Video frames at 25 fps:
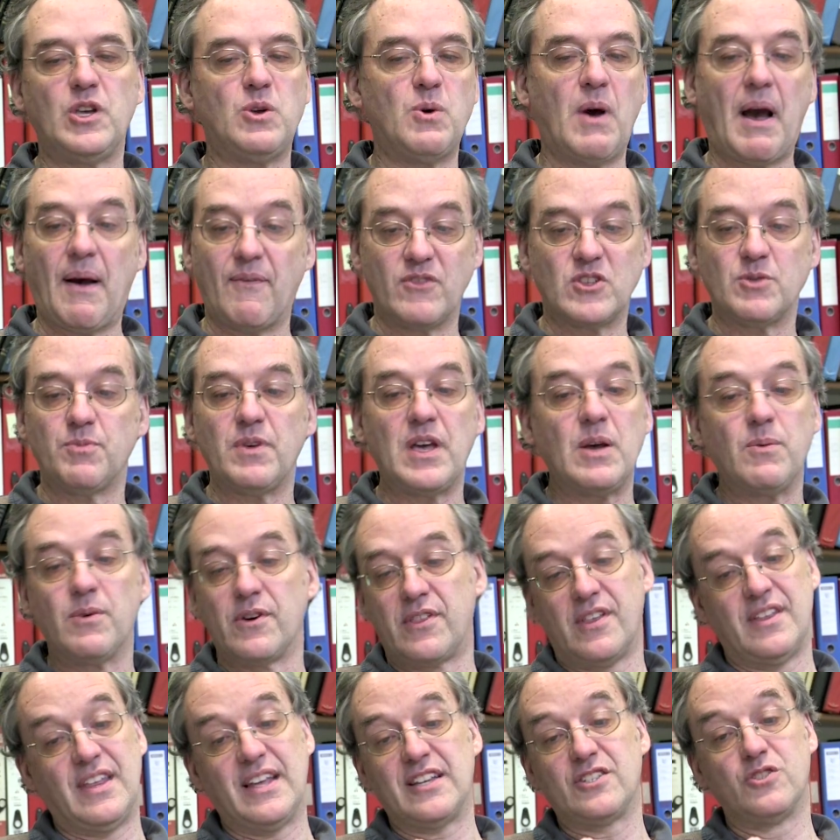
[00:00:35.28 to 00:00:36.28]
you happen to be,
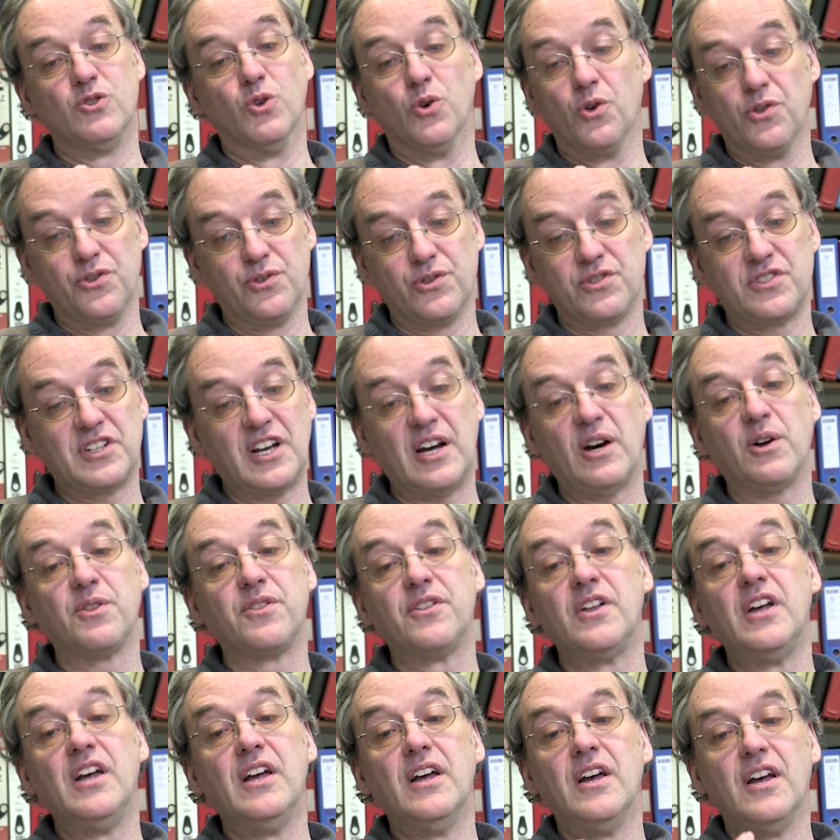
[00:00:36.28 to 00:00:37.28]
whether that's north or
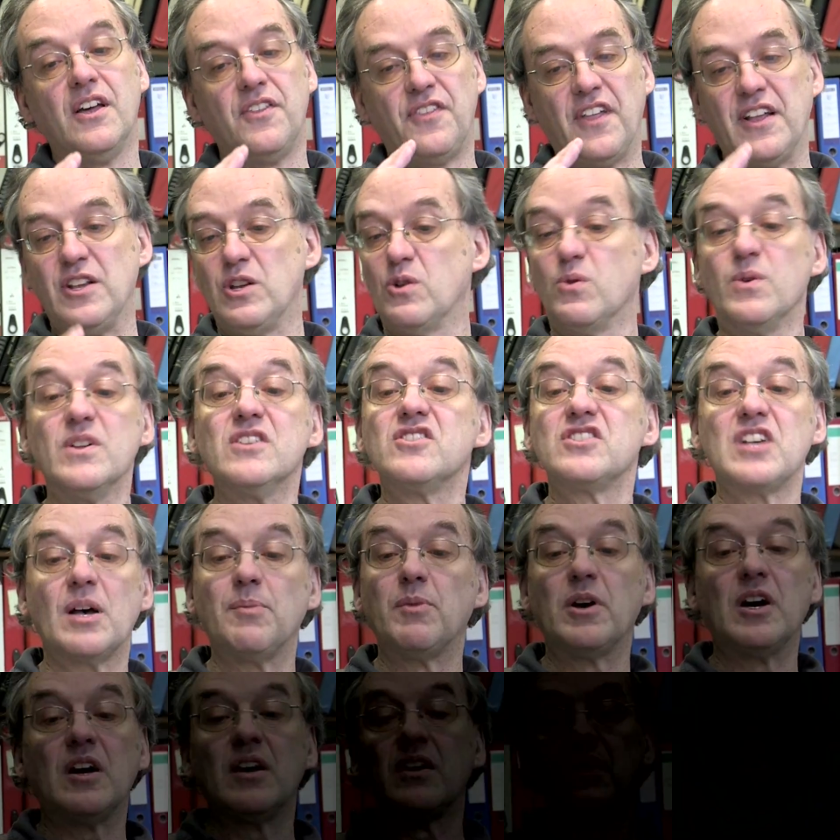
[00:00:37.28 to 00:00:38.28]
south, then you're in
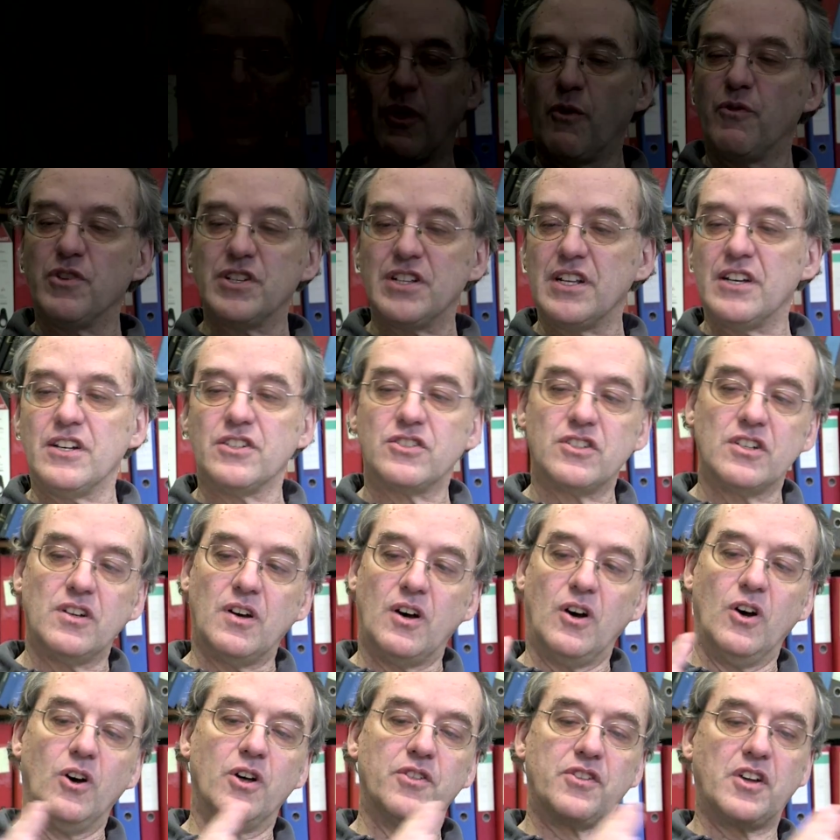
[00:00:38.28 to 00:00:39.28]
summer, and obviously as
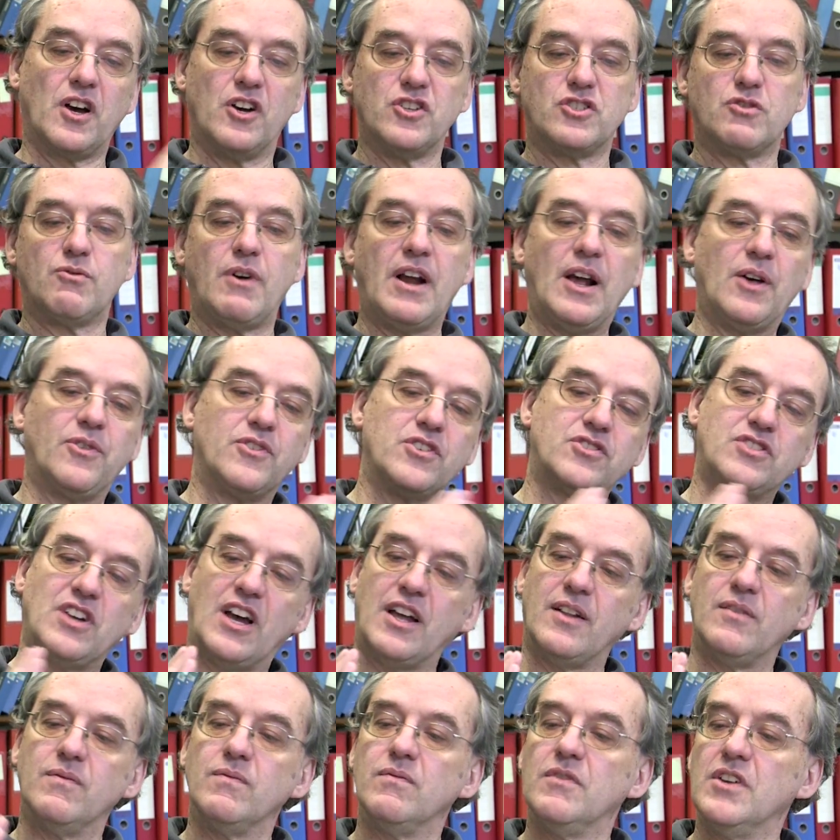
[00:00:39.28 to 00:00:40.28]
the Earth goes around the
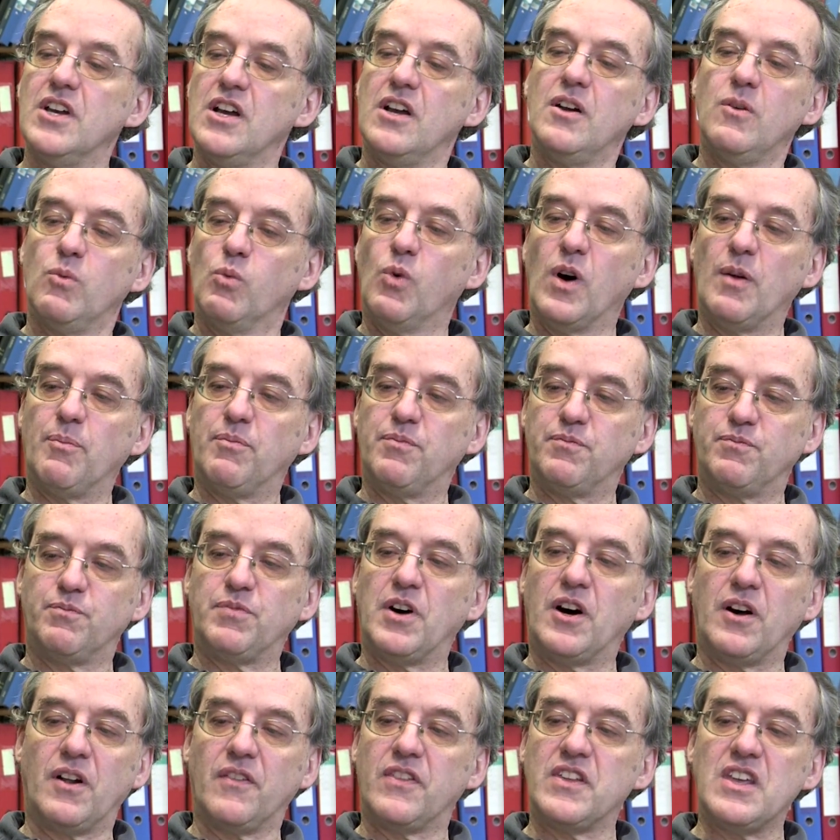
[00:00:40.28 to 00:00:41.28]
sun, one
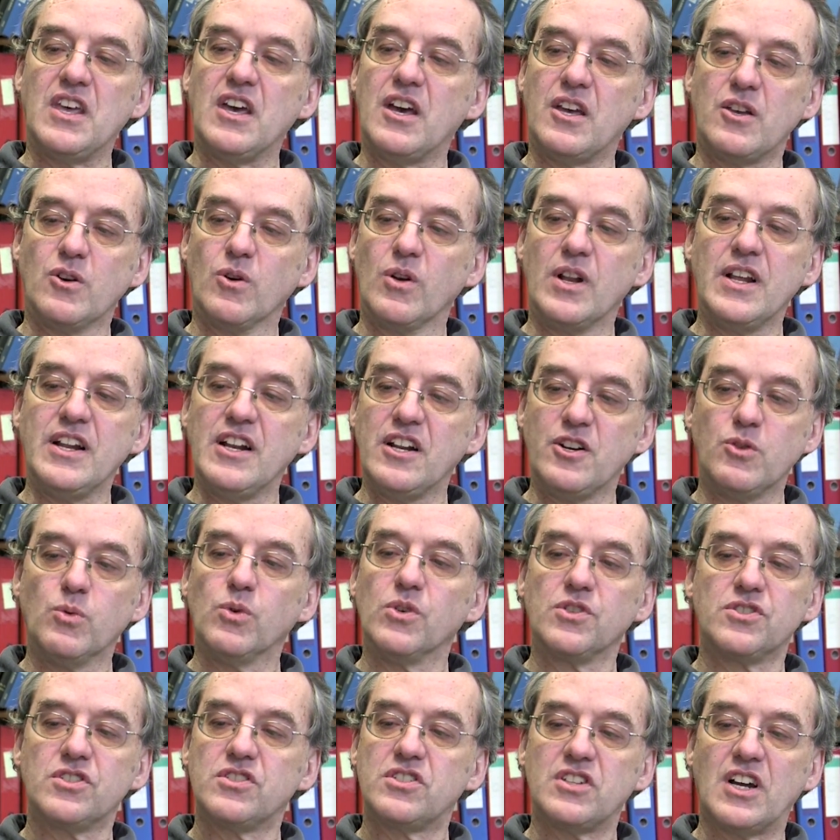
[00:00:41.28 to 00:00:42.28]
part of the year you're leaning
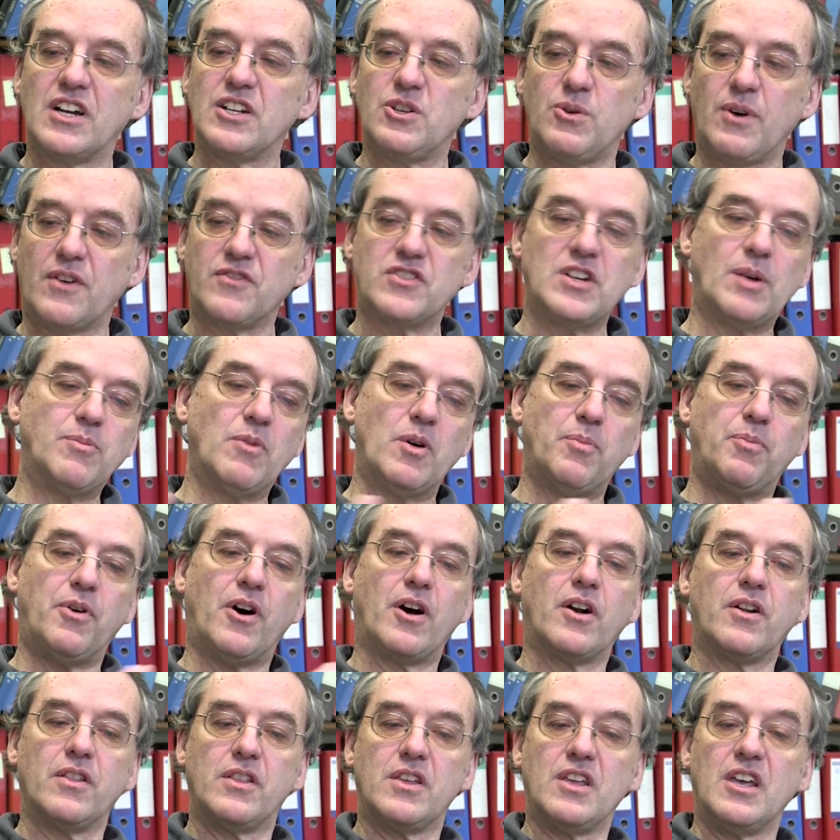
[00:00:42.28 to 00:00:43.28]
towards the sun, you have summer,
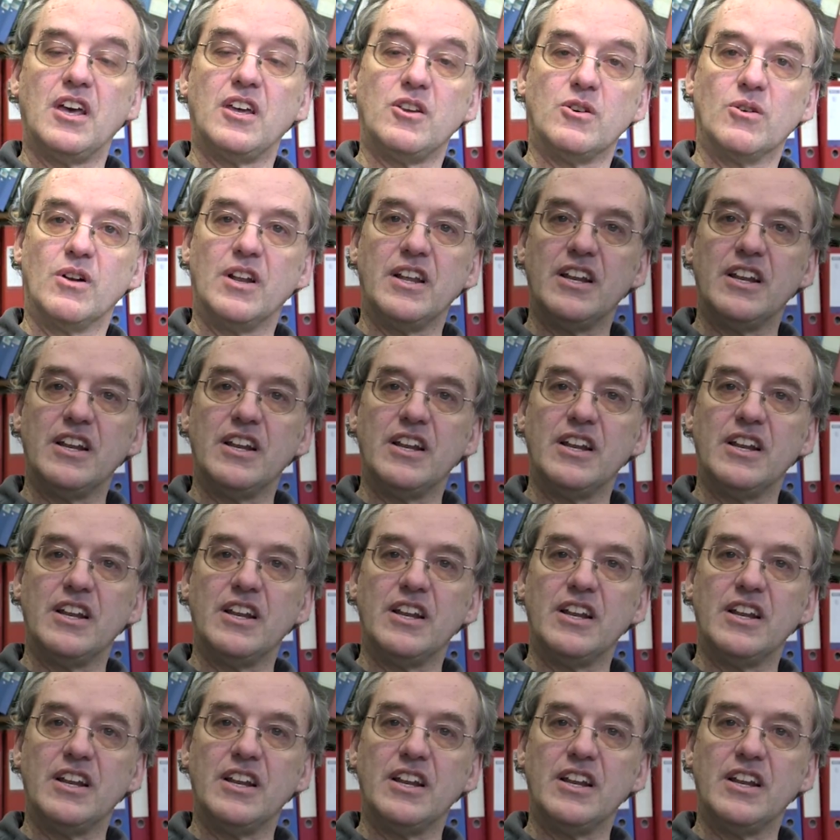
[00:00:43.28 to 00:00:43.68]
part of the year you're